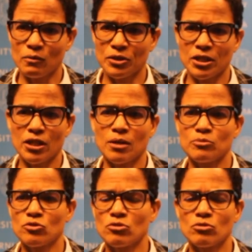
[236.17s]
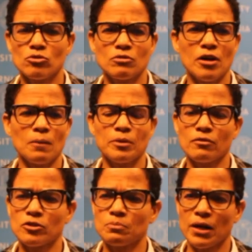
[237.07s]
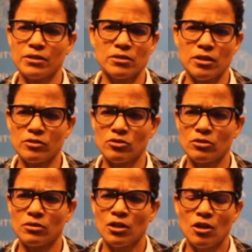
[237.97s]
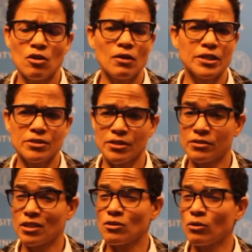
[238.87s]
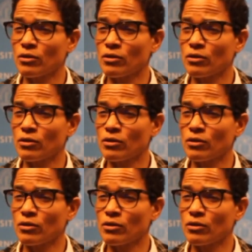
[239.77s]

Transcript: when it comes to developing responses to crises that don't